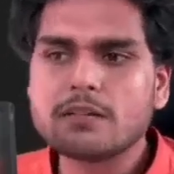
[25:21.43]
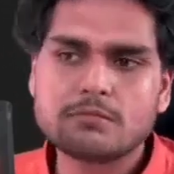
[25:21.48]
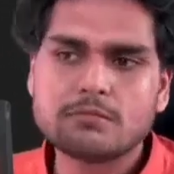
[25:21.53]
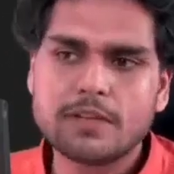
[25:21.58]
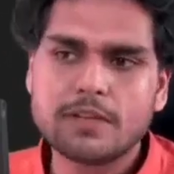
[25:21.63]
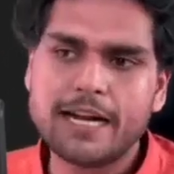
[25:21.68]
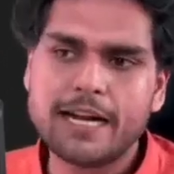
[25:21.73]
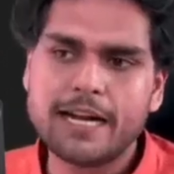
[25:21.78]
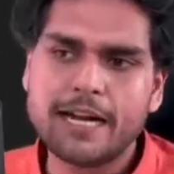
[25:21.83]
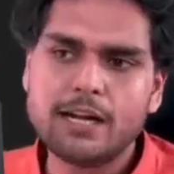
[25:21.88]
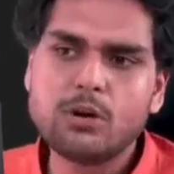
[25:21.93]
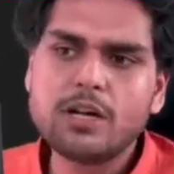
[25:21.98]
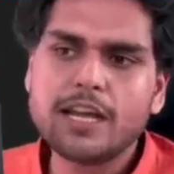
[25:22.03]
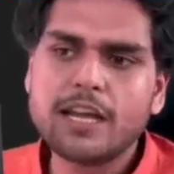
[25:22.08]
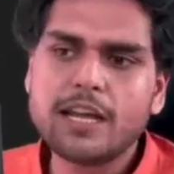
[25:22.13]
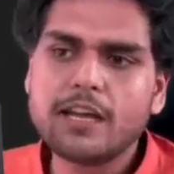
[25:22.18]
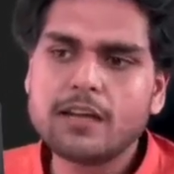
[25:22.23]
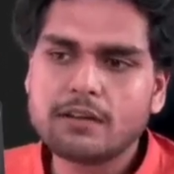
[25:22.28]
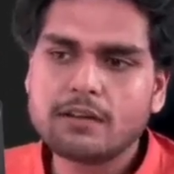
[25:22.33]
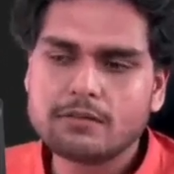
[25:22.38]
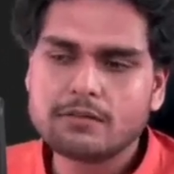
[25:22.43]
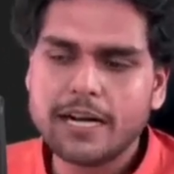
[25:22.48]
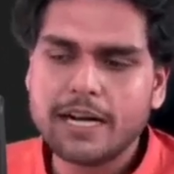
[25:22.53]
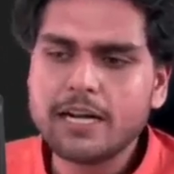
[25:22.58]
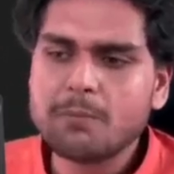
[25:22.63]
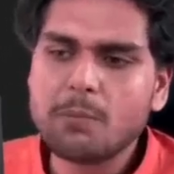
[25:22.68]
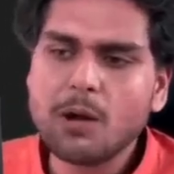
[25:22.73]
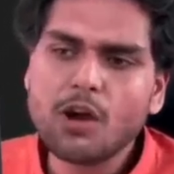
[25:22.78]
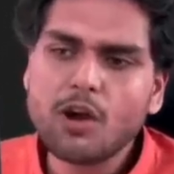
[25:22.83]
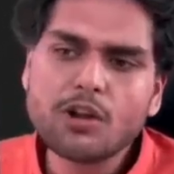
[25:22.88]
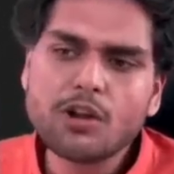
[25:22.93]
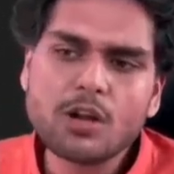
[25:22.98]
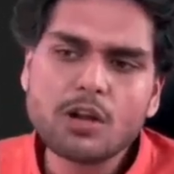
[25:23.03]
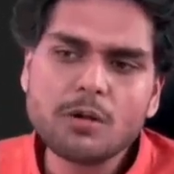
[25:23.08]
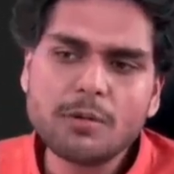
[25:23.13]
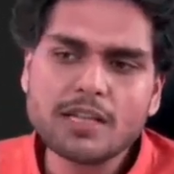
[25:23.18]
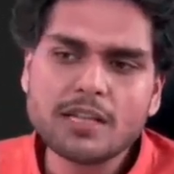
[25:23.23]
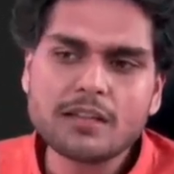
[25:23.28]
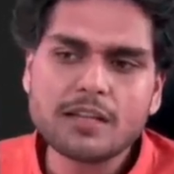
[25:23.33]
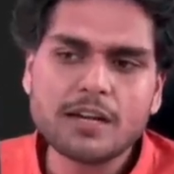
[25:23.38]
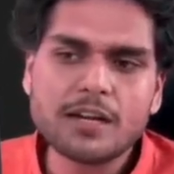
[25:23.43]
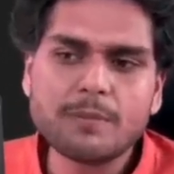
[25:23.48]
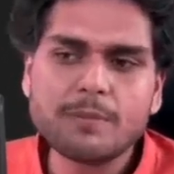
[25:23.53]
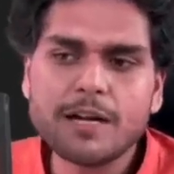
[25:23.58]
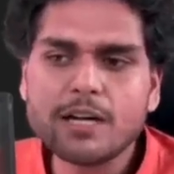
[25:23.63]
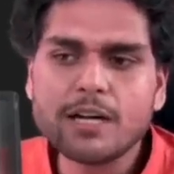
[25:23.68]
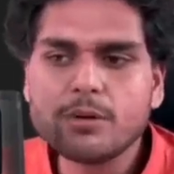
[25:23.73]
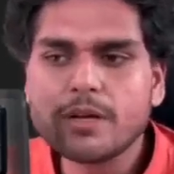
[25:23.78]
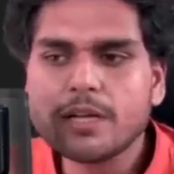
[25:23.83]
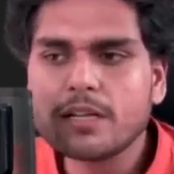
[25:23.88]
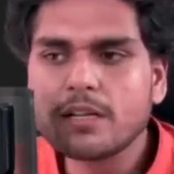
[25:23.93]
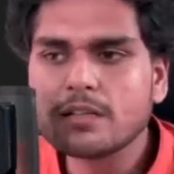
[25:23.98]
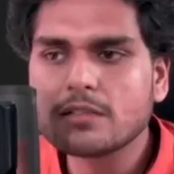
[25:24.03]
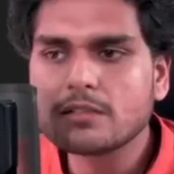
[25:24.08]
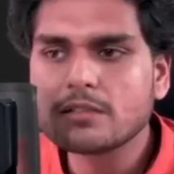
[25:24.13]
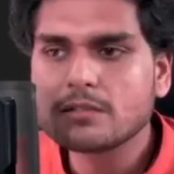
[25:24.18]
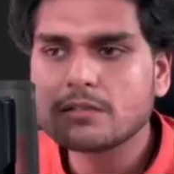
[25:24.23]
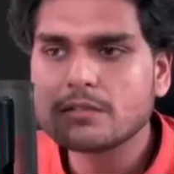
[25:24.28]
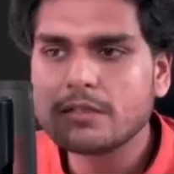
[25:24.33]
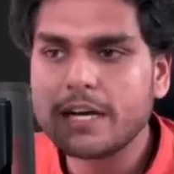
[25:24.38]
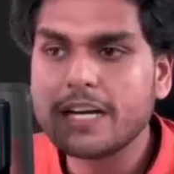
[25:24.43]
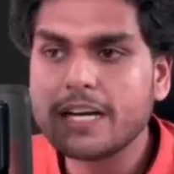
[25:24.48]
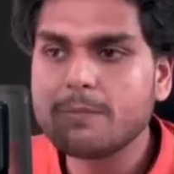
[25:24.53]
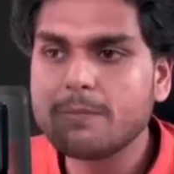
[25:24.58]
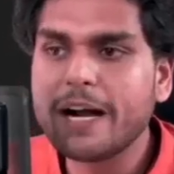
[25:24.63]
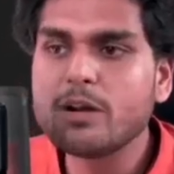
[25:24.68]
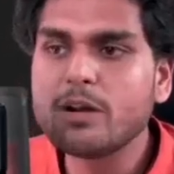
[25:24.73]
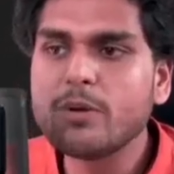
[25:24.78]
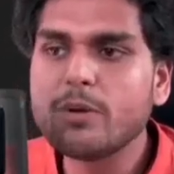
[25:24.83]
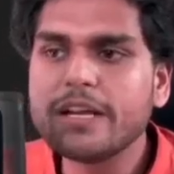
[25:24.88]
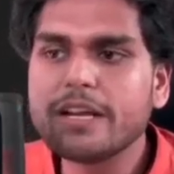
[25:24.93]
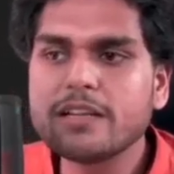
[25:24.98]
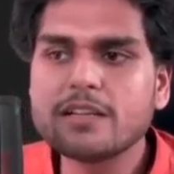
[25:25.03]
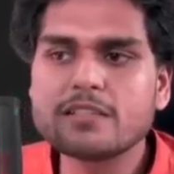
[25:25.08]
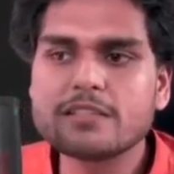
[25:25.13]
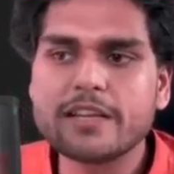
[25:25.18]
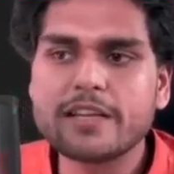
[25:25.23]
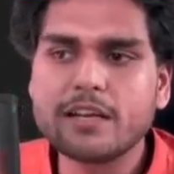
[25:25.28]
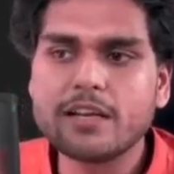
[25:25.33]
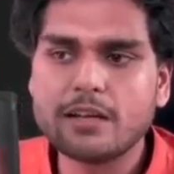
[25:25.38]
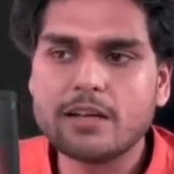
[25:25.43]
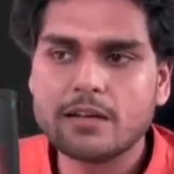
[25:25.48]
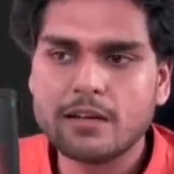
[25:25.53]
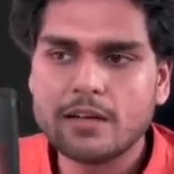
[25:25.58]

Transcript: I don't care, right? Block your main thread by doing this, right? By doing this sync.